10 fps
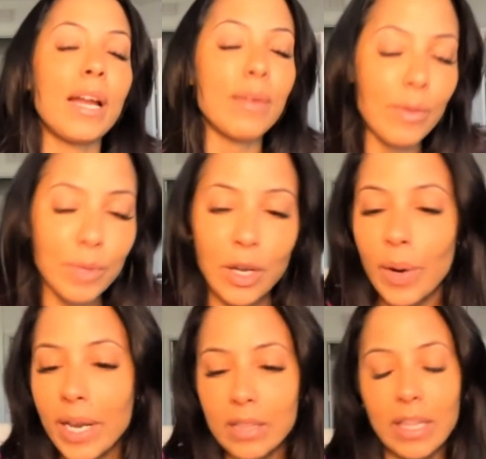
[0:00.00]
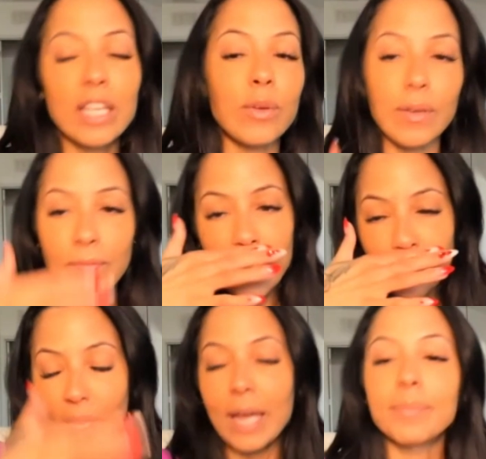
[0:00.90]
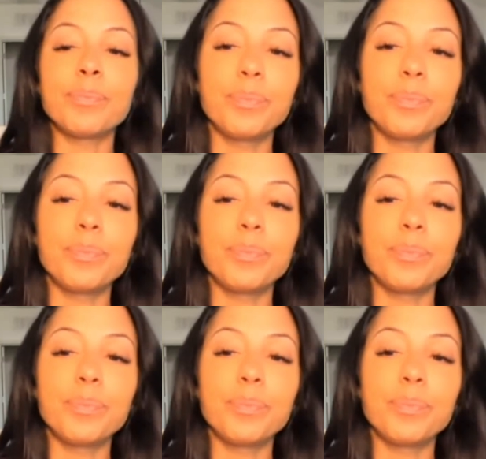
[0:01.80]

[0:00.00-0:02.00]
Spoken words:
And I want to go ahead and thank you in advance for that.